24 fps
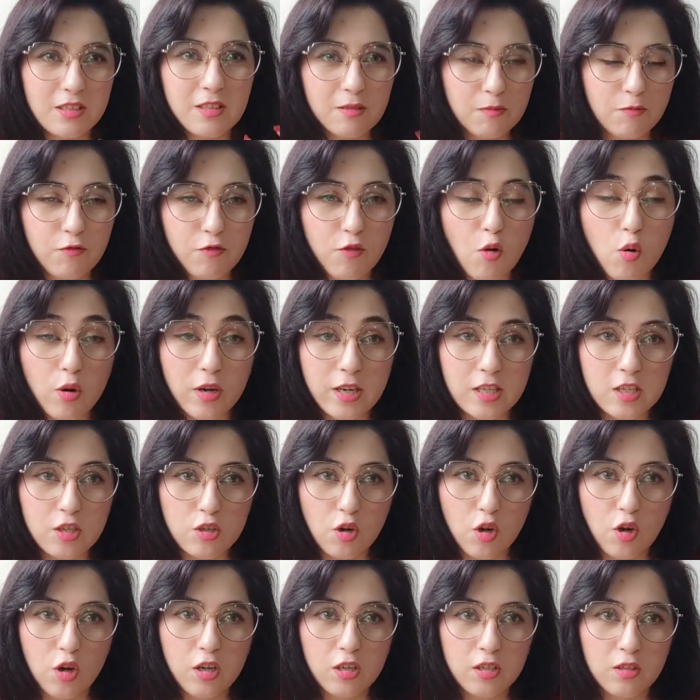focused
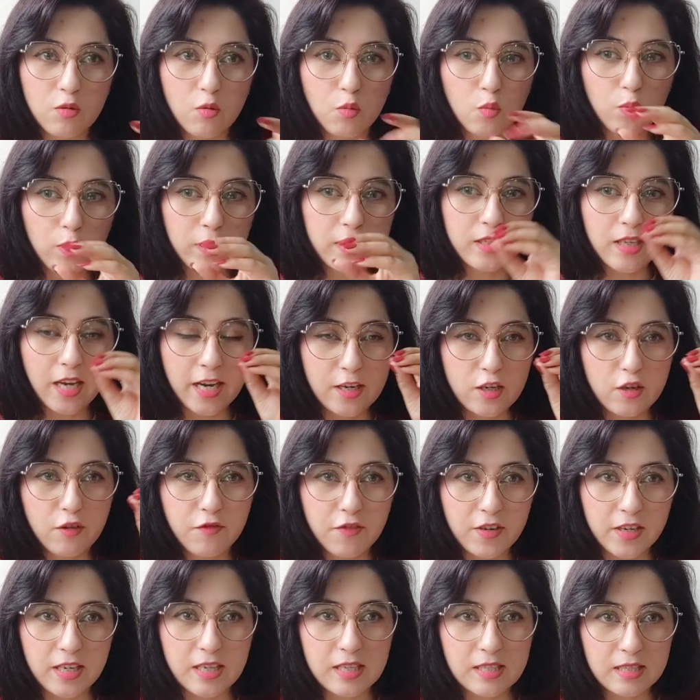on what kind of
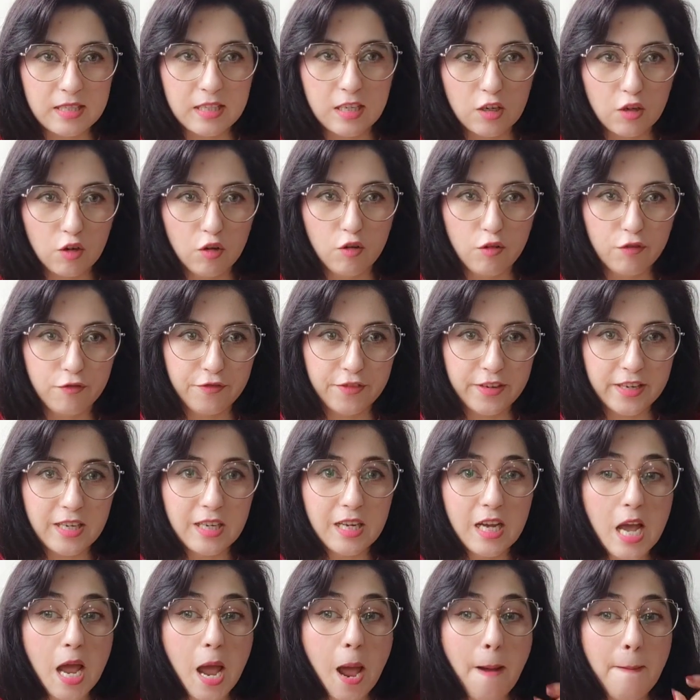tickets they are offering,
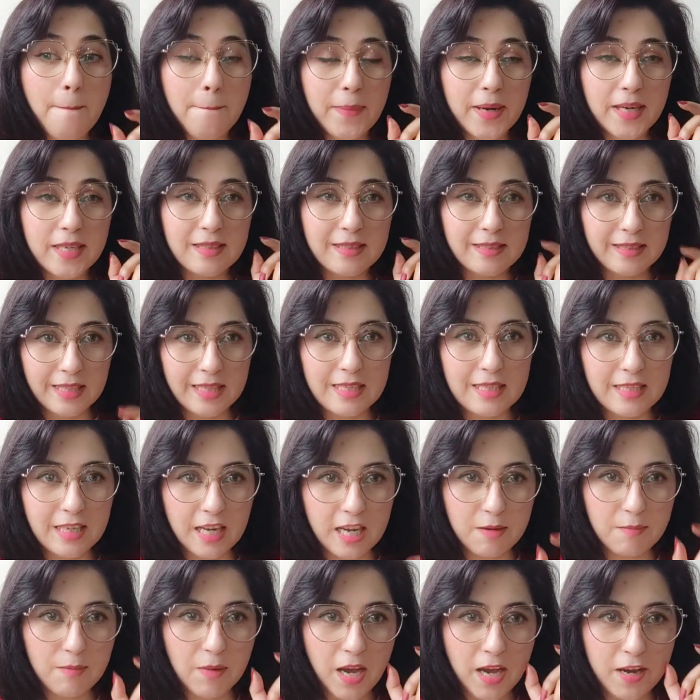but this
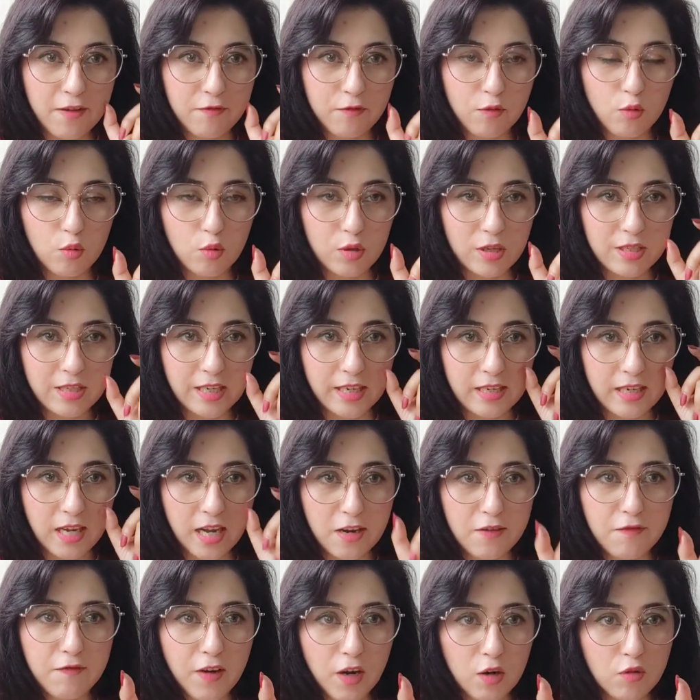time I focused and
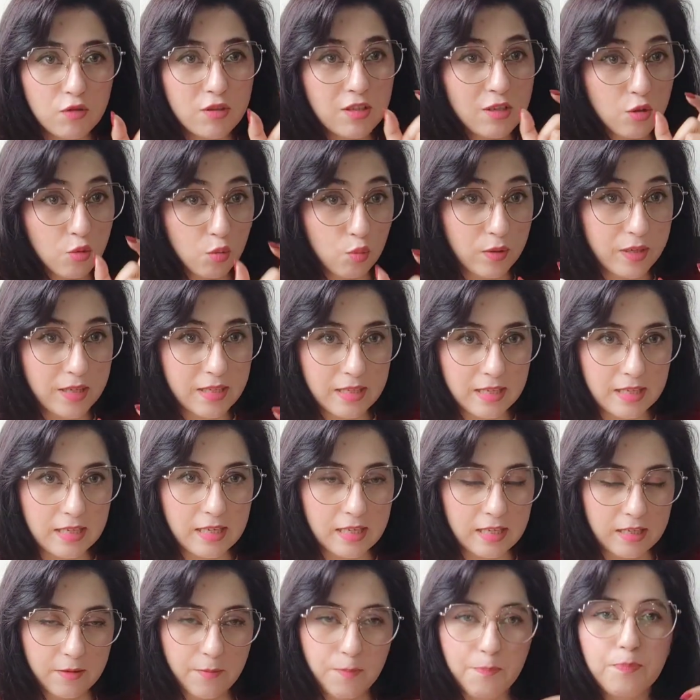I found student
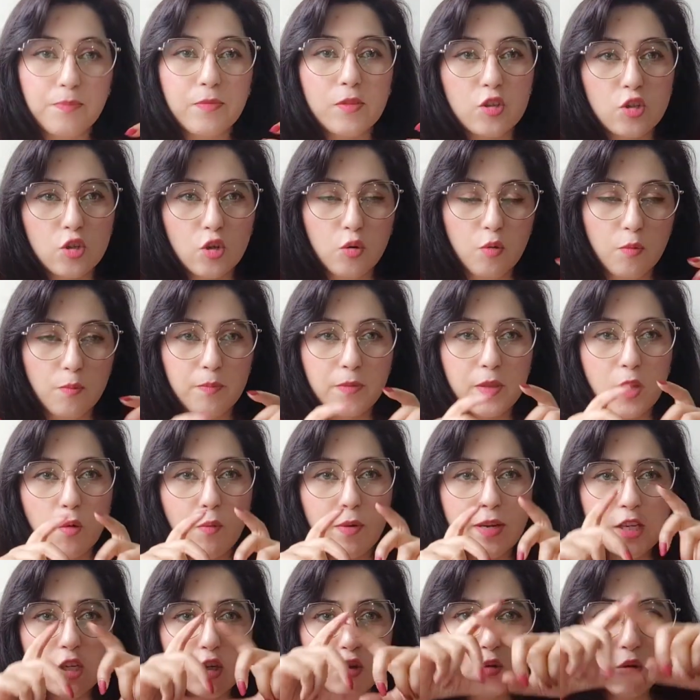ticket. So
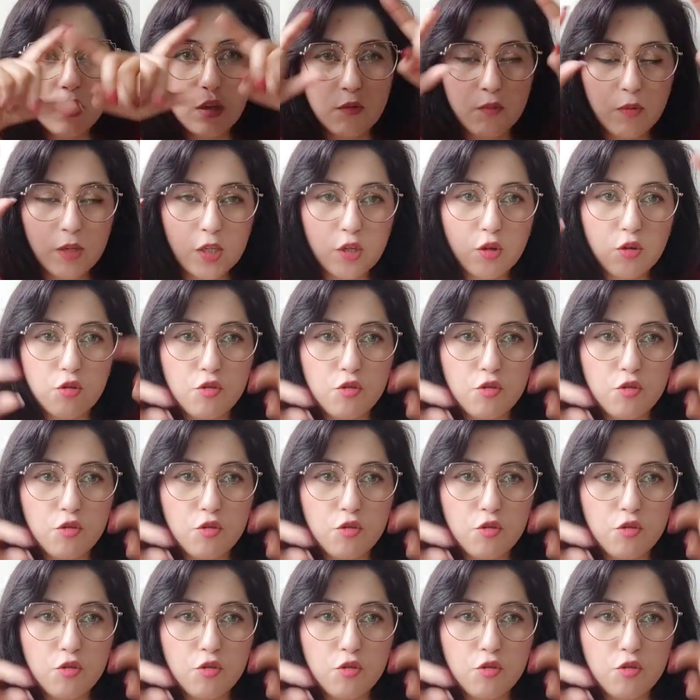when you